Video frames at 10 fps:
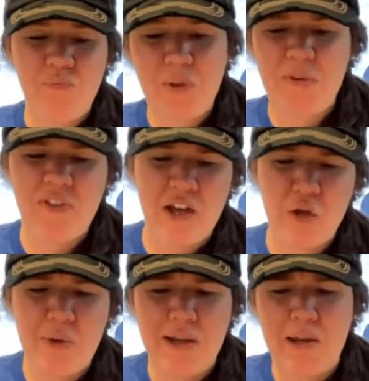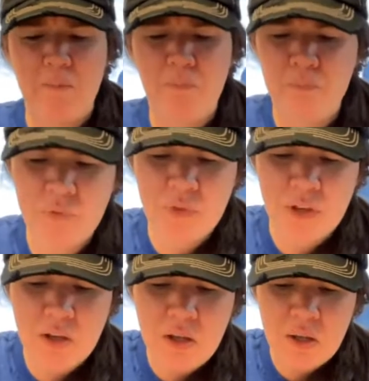I'm evaluating.
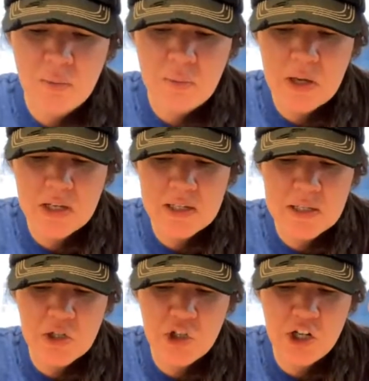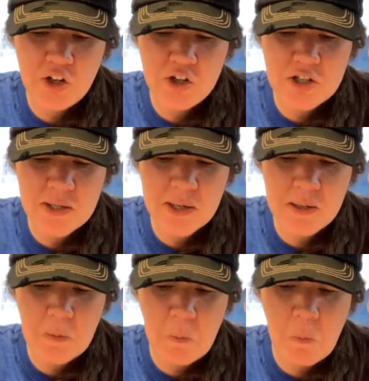I'll make a decision here in a second.